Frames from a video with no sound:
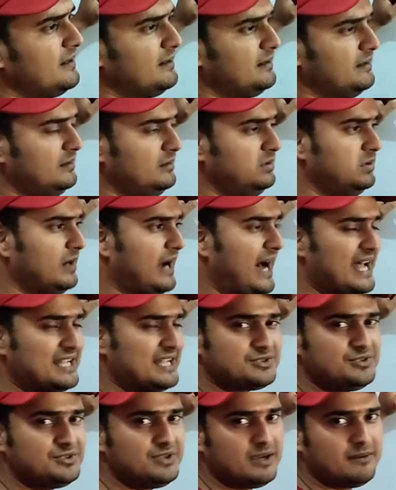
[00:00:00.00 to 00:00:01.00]

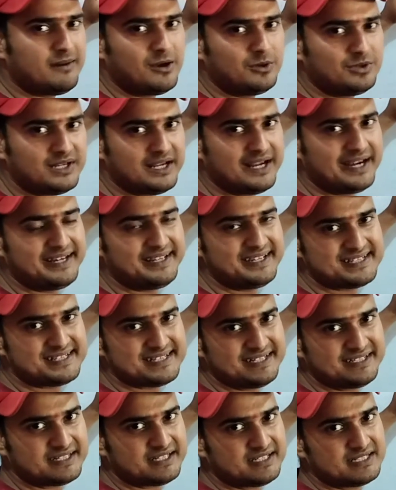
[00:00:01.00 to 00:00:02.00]
ask you about the
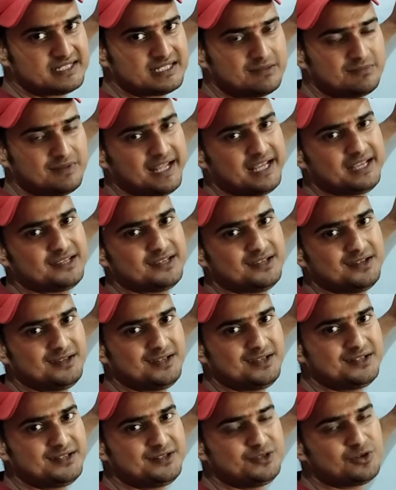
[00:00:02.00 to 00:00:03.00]
adjacent concept. Like
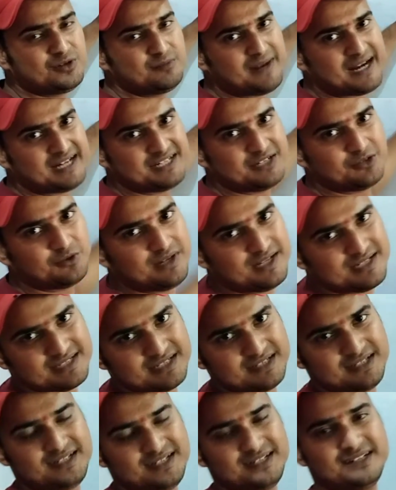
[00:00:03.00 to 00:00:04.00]
in your
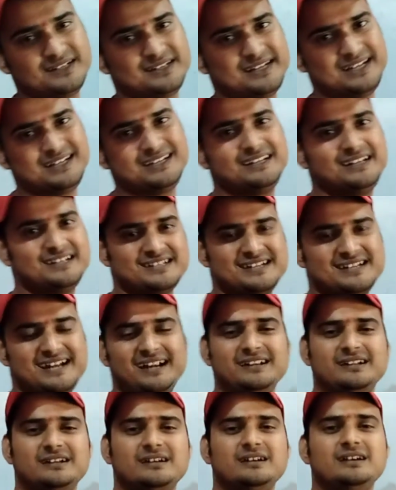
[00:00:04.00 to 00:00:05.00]
matriculation in 10th
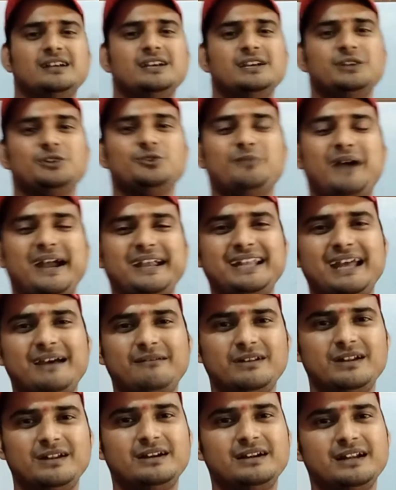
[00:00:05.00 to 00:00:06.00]
standard, you might have
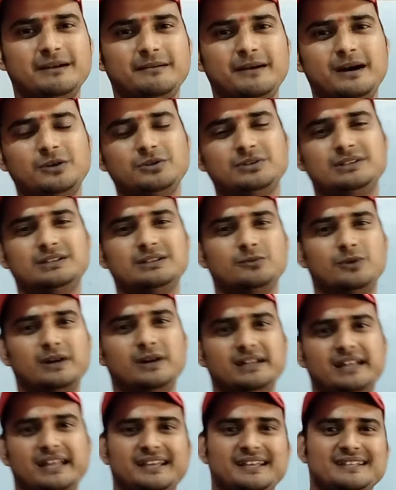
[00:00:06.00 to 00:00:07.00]
learned about
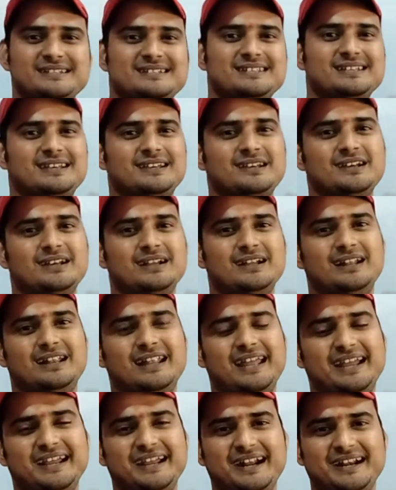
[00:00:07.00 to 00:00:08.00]
what I can say,
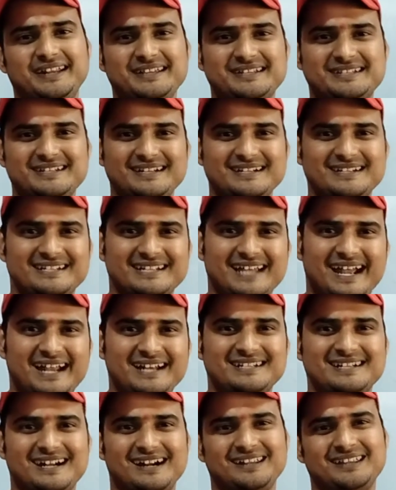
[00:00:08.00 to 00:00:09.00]
like adjacent
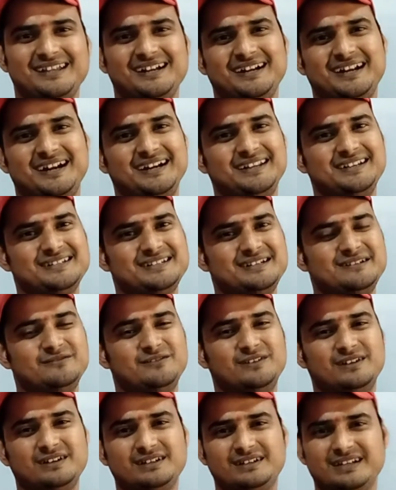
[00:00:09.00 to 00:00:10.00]
sides are there, adjacent
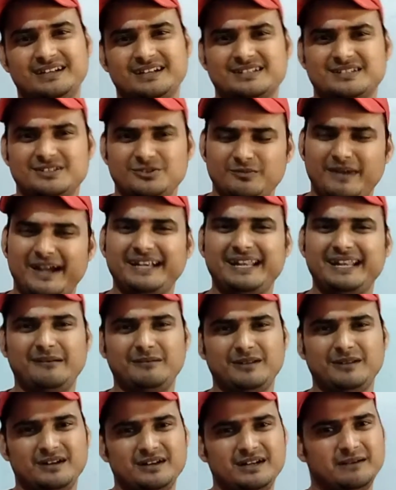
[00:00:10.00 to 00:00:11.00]
vertex, you might
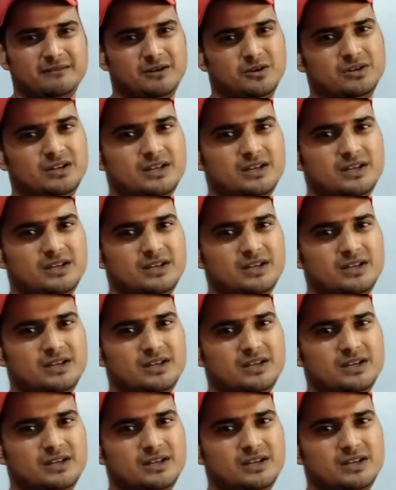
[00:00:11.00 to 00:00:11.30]
have learned about.